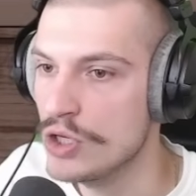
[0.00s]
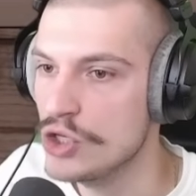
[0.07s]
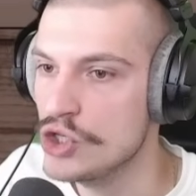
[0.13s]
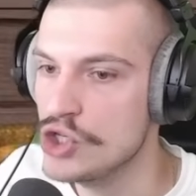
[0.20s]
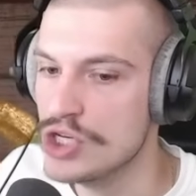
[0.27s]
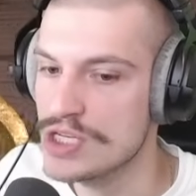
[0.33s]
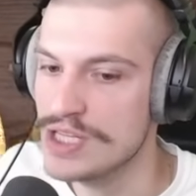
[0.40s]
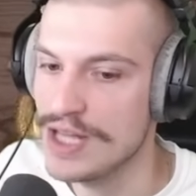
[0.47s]

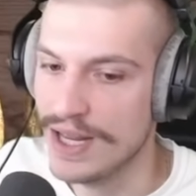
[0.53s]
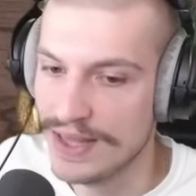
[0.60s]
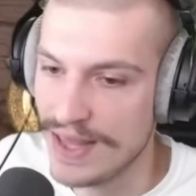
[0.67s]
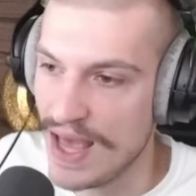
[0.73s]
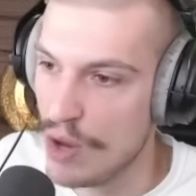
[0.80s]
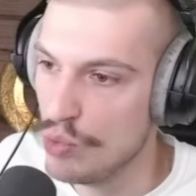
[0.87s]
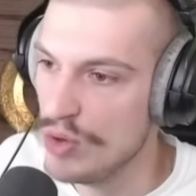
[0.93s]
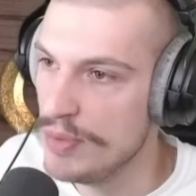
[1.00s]
just like
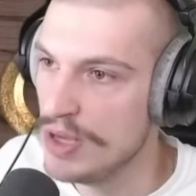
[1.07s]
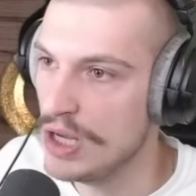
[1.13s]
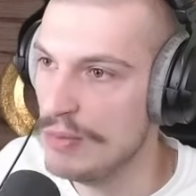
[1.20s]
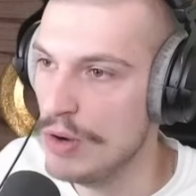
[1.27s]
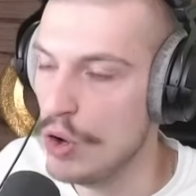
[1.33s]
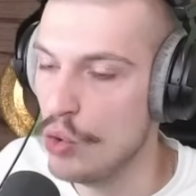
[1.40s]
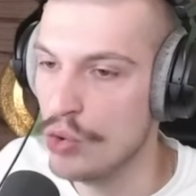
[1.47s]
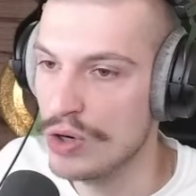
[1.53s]
that, we become
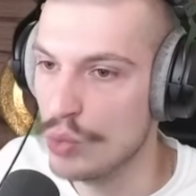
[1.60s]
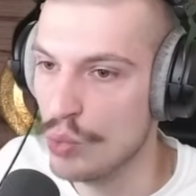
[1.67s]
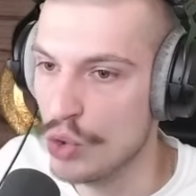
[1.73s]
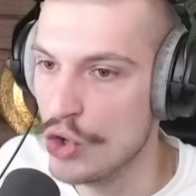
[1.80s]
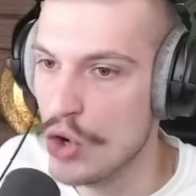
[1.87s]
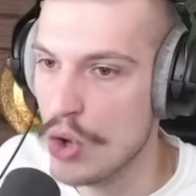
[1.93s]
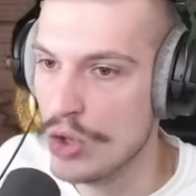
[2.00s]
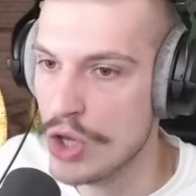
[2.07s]
a horde. We're
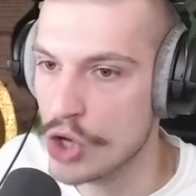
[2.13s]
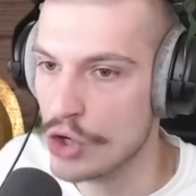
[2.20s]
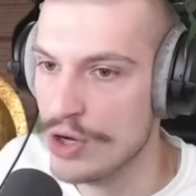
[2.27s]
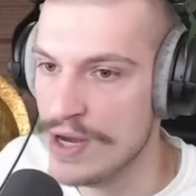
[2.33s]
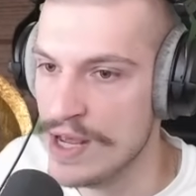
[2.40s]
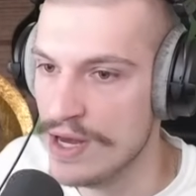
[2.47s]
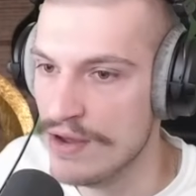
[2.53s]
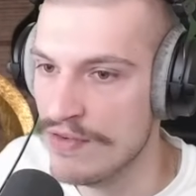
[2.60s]
no longer
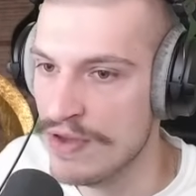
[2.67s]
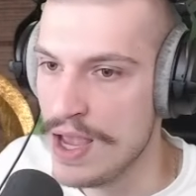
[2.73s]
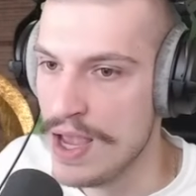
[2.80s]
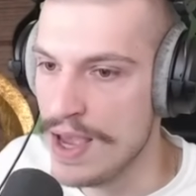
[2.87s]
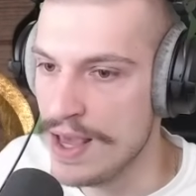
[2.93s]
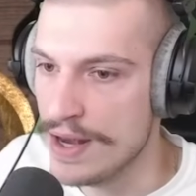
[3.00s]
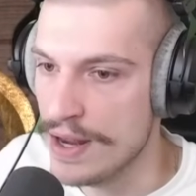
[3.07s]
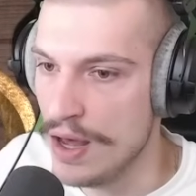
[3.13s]
native,
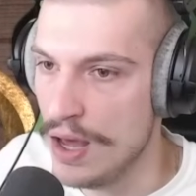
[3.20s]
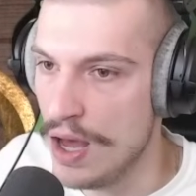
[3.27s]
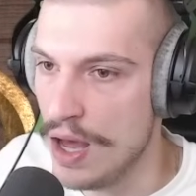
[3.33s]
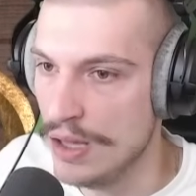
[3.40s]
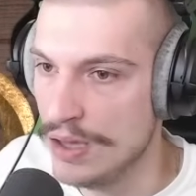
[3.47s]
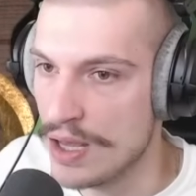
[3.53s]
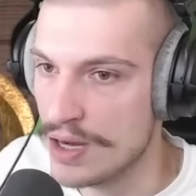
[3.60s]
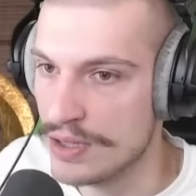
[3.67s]
and a
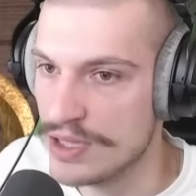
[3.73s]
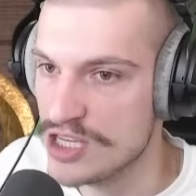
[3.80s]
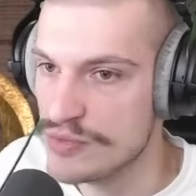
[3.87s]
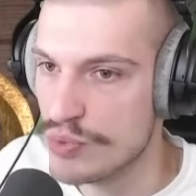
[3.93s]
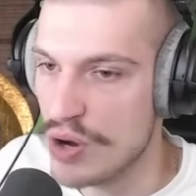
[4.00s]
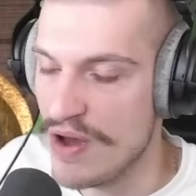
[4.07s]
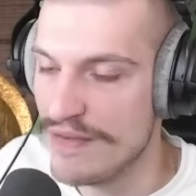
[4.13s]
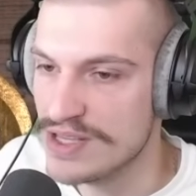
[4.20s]
lot of these
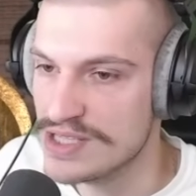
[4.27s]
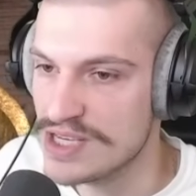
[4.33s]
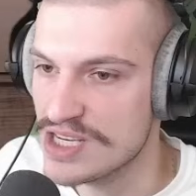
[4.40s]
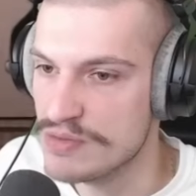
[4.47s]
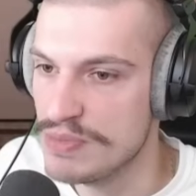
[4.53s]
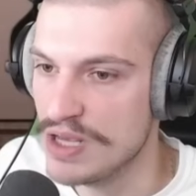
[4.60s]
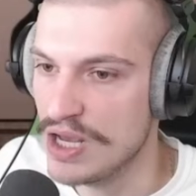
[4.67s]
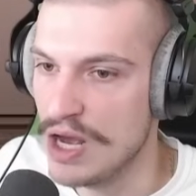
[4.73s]
provinces
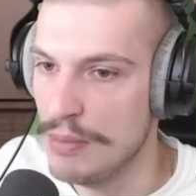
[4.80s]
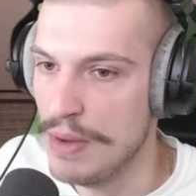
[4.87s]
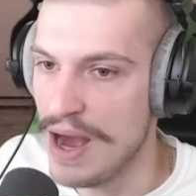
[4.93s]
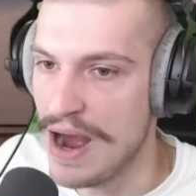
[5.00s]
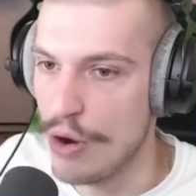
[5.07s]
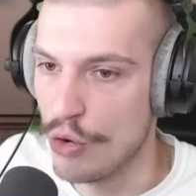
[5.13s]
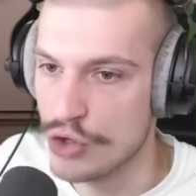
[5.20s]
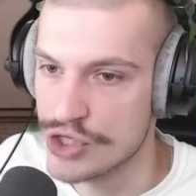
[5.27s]
become
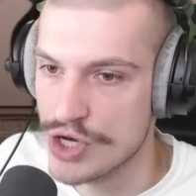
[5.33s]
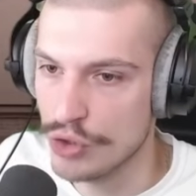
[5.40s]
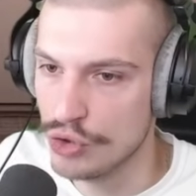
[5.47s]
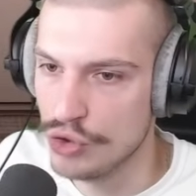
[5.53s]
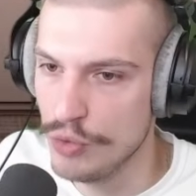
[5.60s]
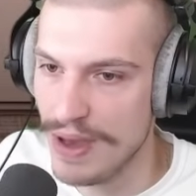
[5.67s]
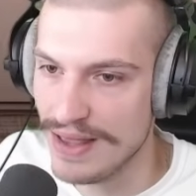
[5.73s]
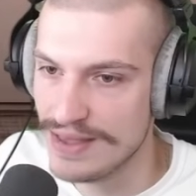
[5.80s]
ours. Now,
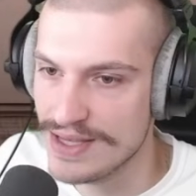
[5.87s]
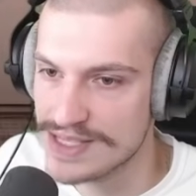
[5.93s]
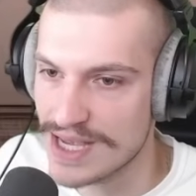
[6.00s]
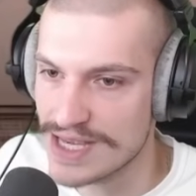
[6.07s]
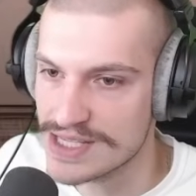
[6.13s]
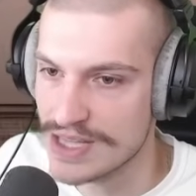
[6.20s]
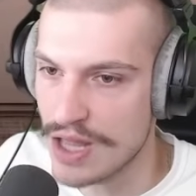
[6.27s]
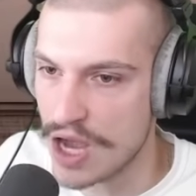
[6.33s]
too bad these
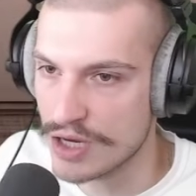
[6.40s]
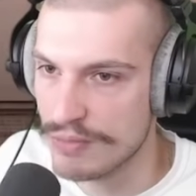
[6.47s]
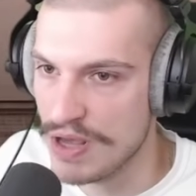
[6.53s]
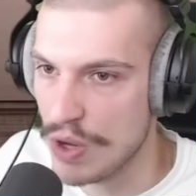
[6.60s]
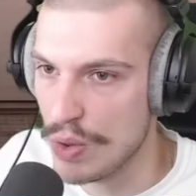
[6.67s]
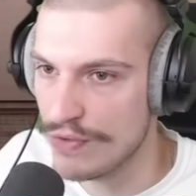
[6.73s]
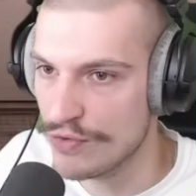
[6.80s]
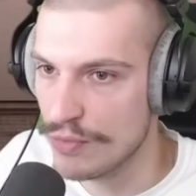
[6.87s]
guys locked me
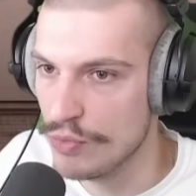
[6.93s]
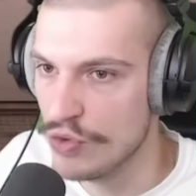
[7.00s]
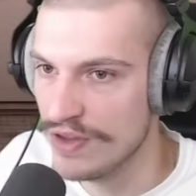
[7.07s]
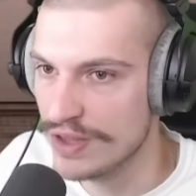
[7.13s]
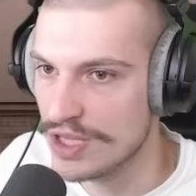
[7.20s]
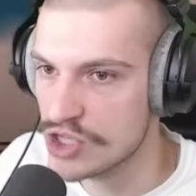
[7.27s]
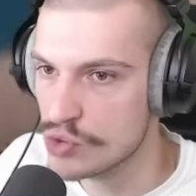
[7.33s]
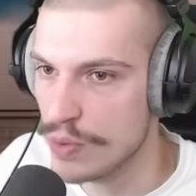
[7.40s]
away from moving
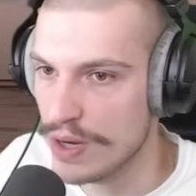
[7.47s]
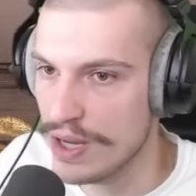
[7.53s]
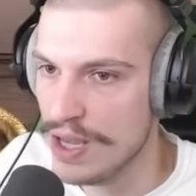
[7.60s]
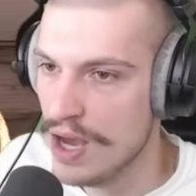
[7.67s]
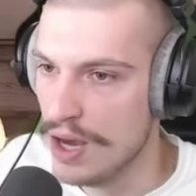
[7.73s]
this way.